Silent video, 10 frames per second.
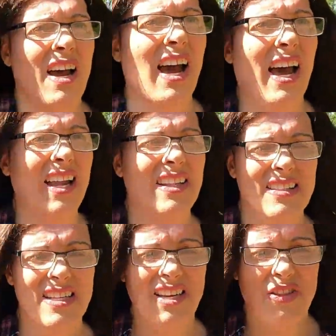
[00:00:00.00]

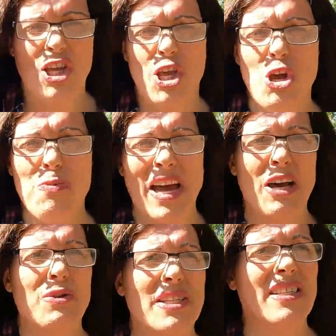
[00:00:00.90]
and the cube
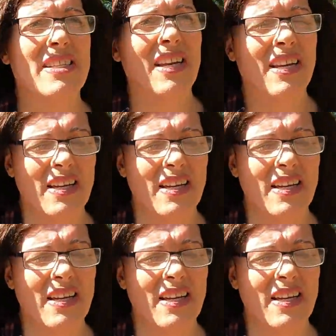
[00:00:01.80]
houses